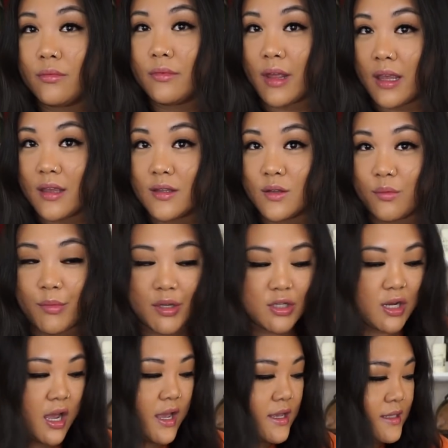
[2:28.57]
Thank you so much,
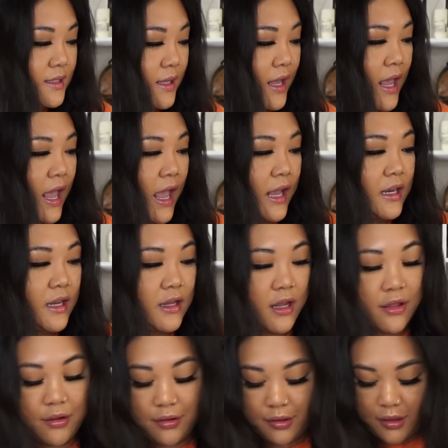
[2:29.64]
guys. And
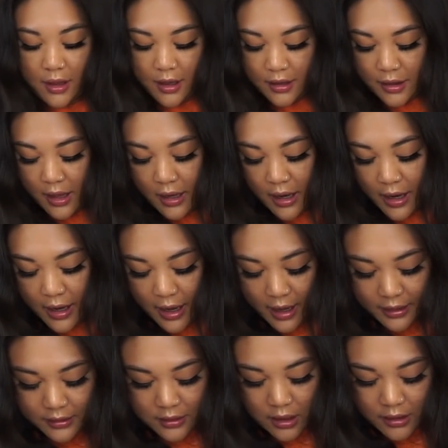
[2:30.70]
another thing that I
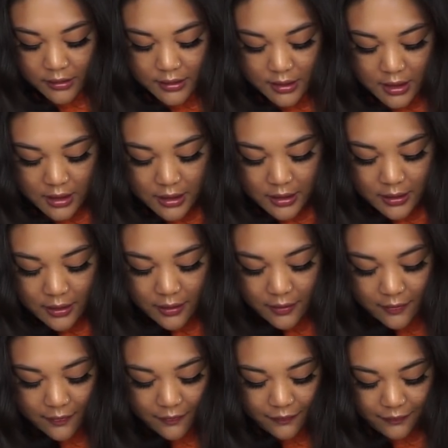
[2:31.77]
had gotten
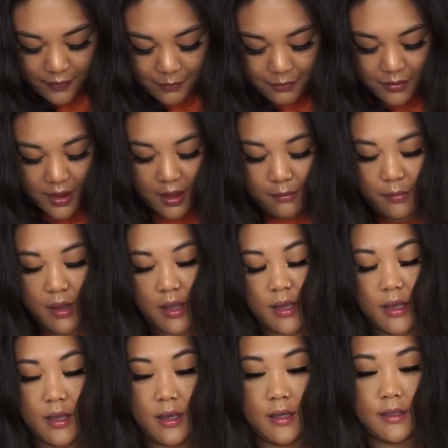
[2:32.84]
from them
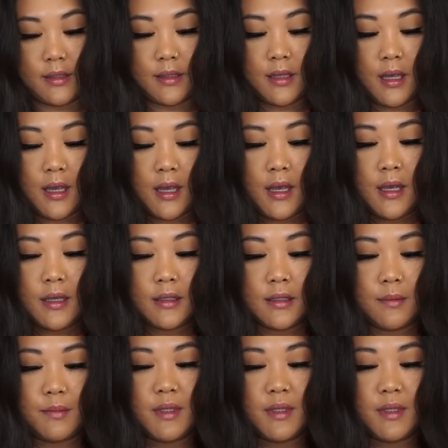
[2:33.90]
is some